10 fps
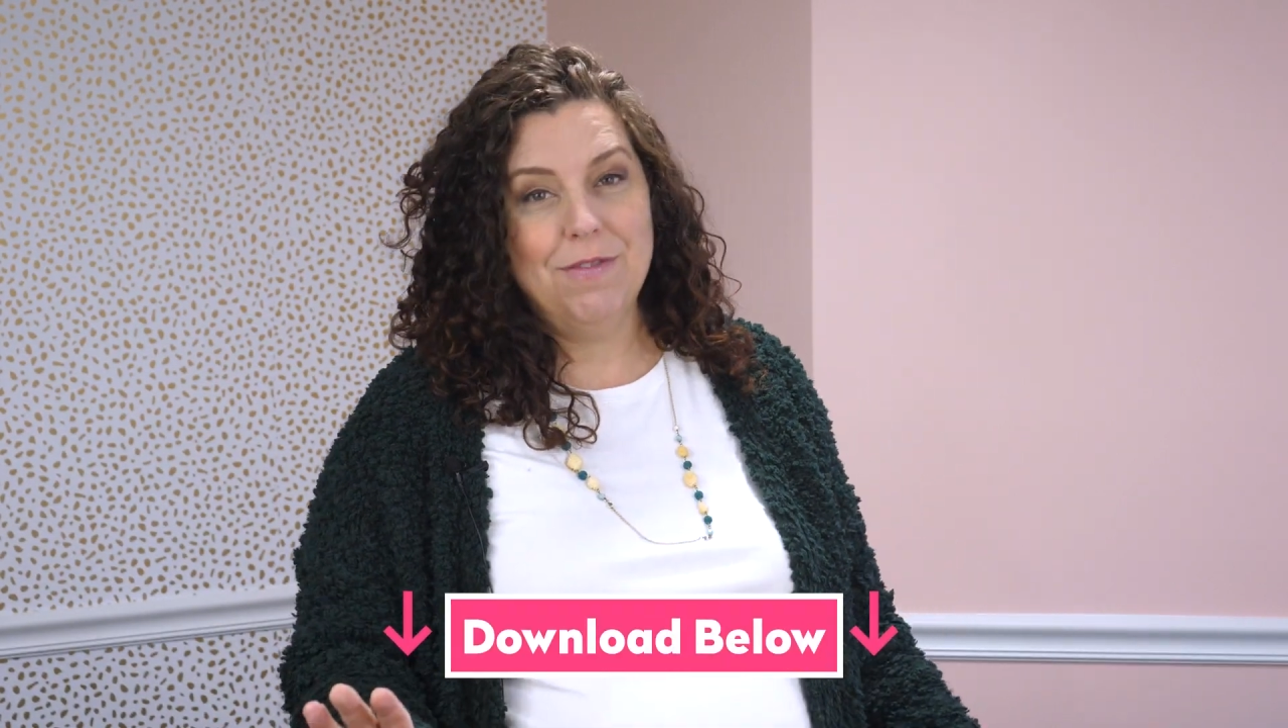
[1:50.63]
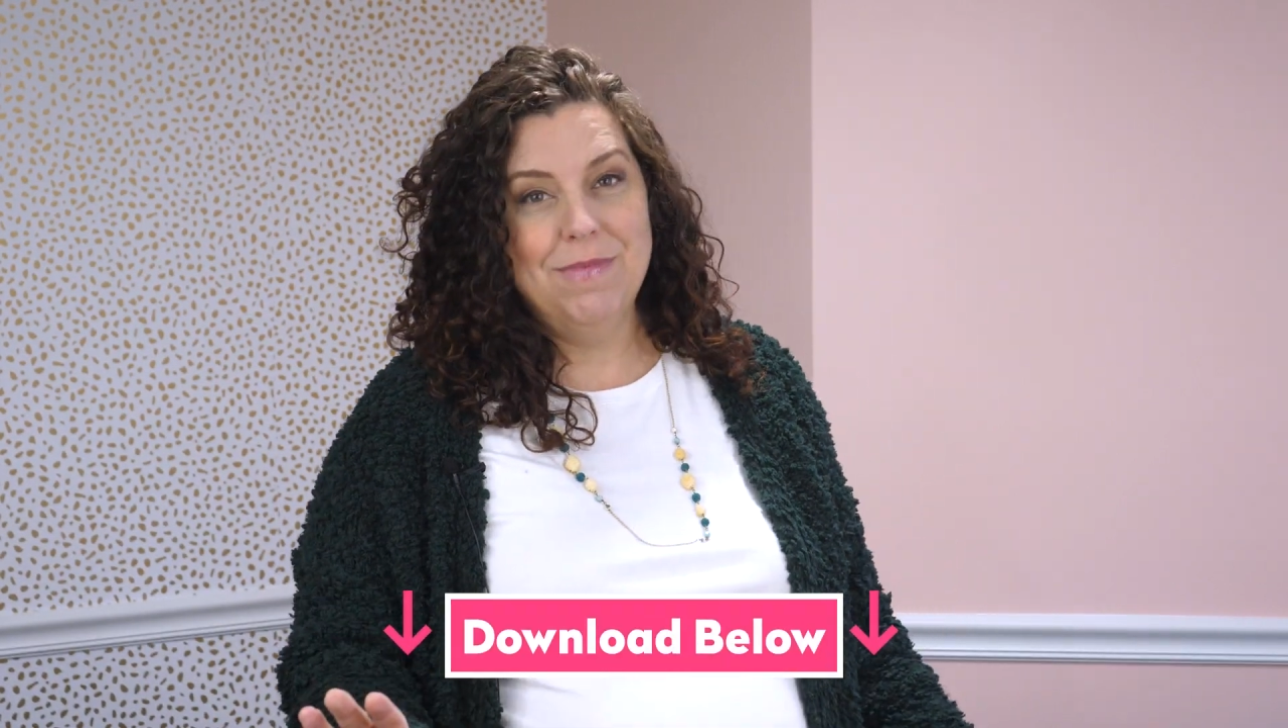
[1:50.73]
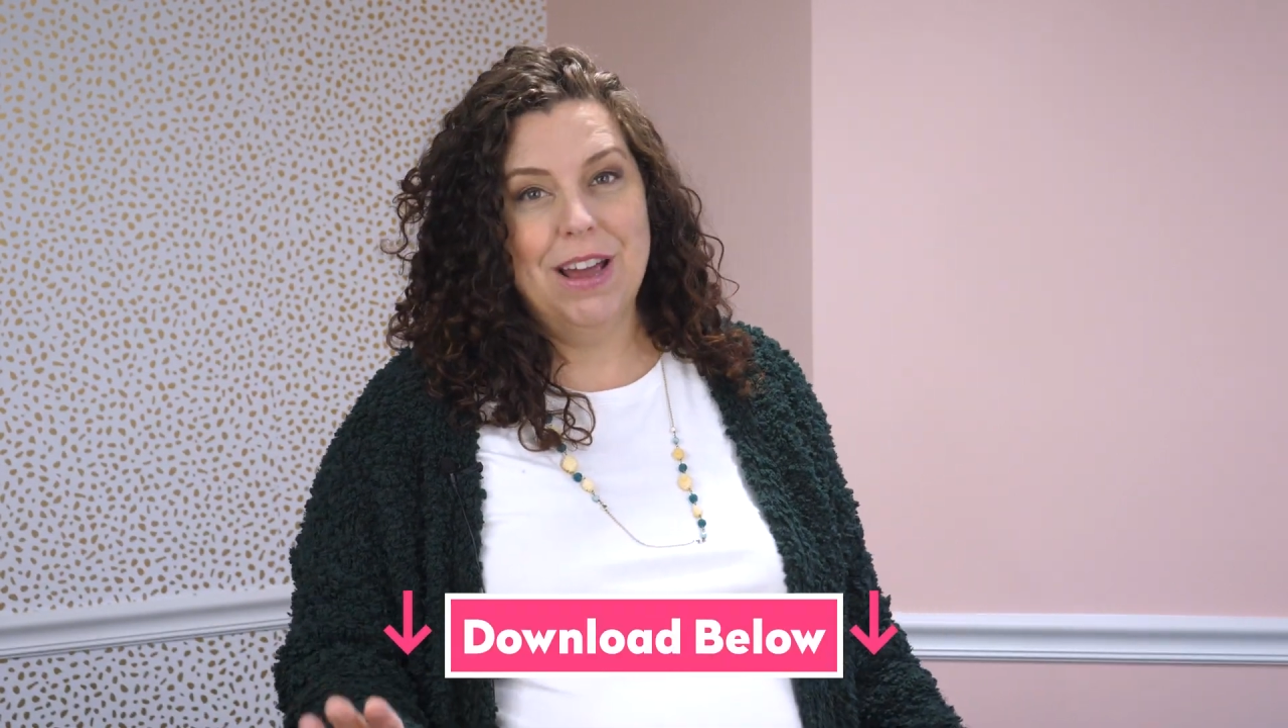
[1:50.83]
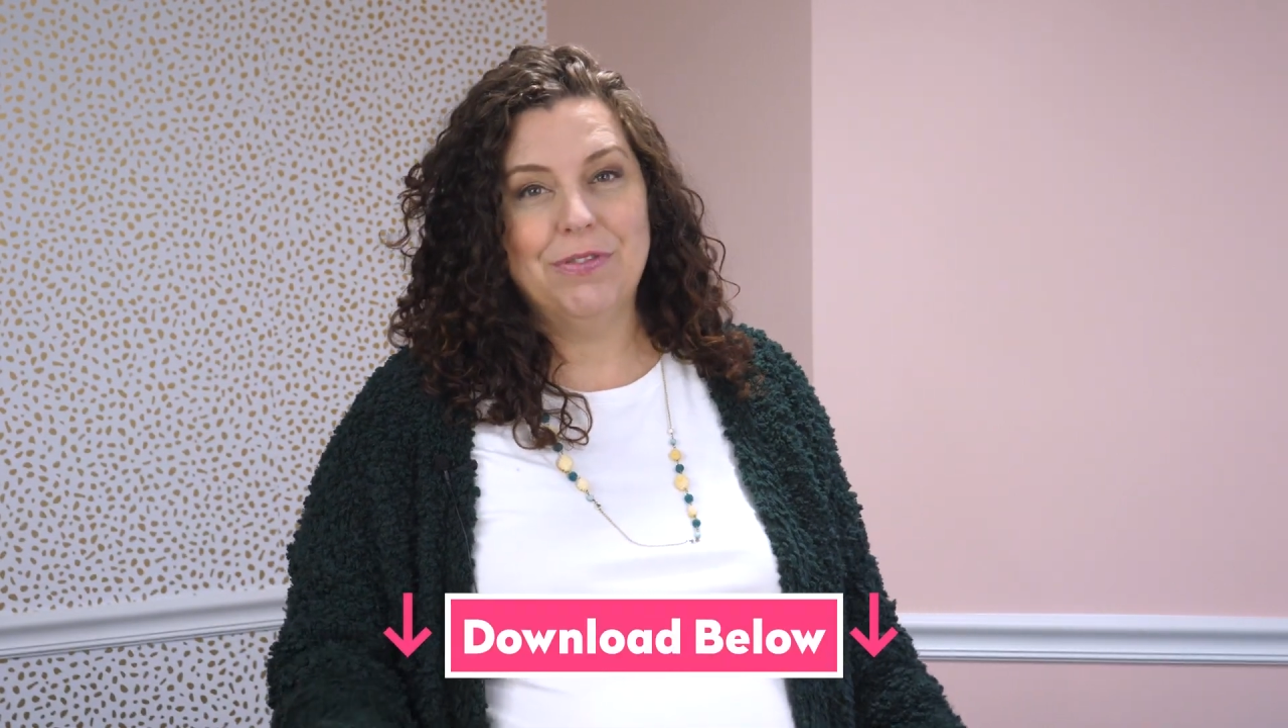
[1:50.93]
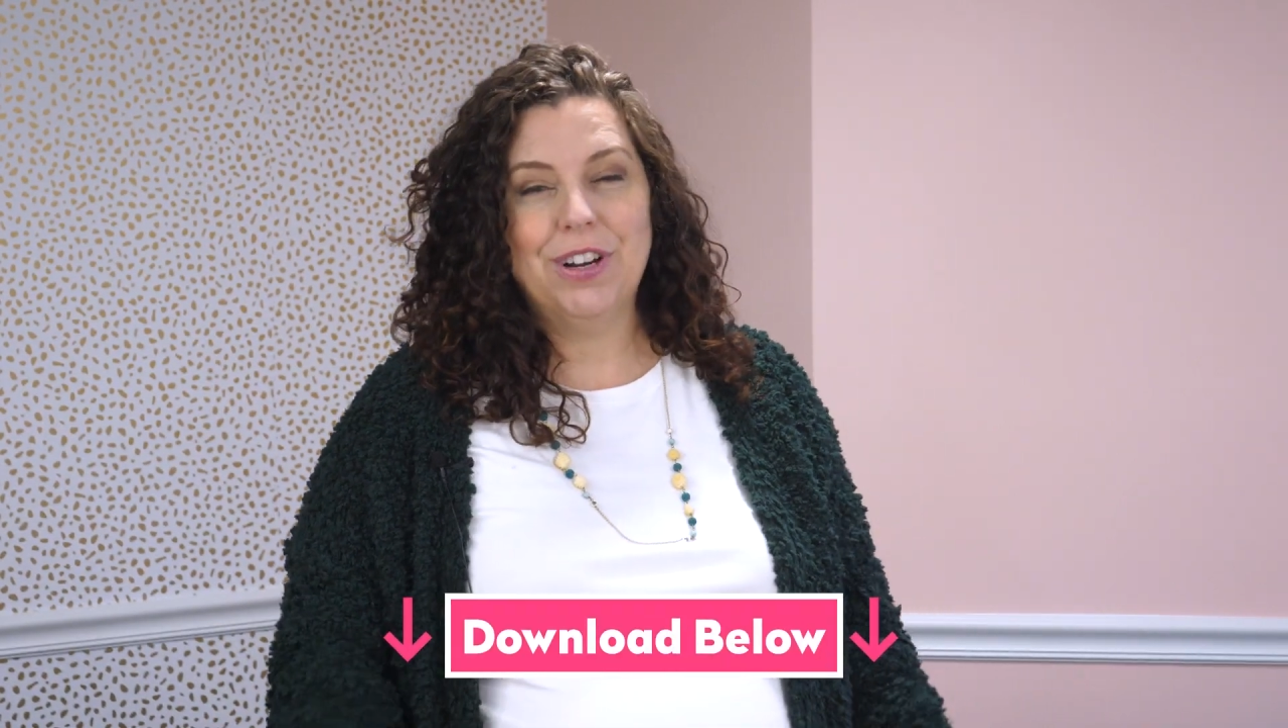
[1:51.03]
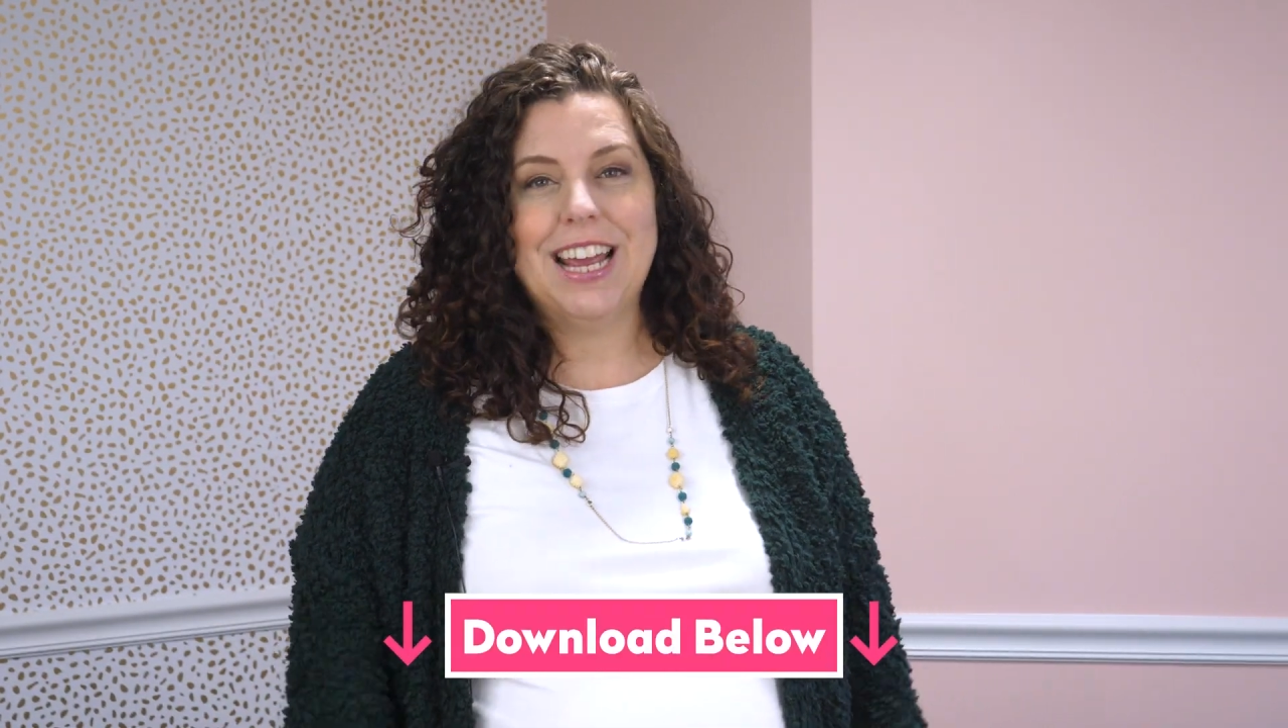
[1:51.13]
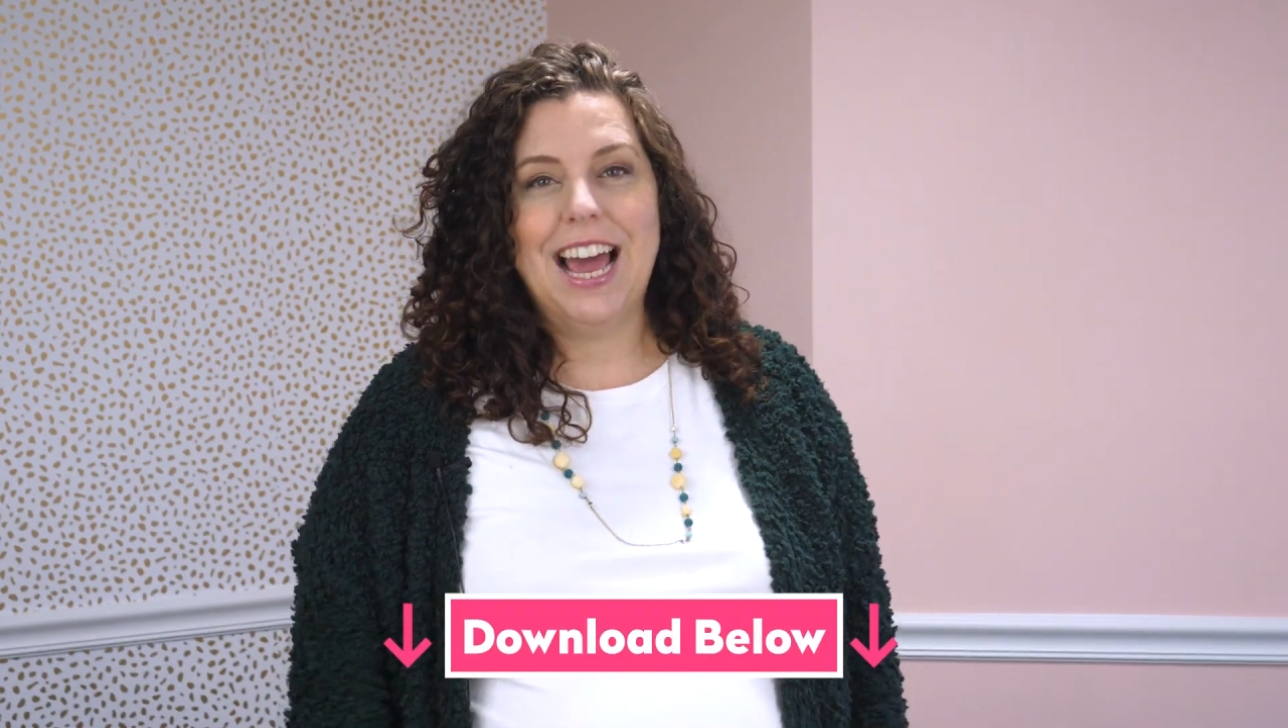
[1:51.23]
of my free